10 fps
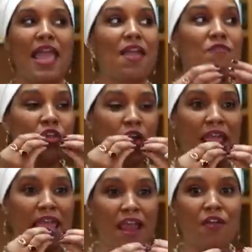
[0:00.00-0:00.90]
If you're
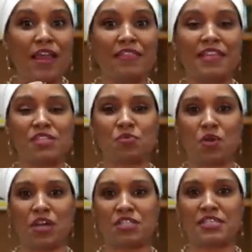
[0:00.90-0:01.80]
hearing these
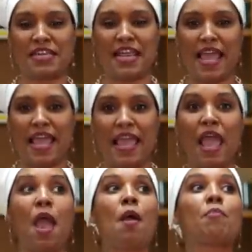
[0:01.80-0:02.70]
words today,
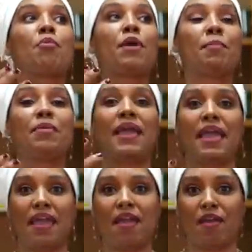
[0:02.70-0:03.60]

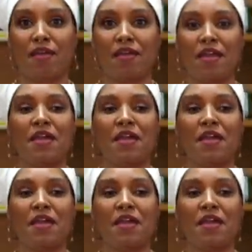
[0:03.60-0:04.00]
prepare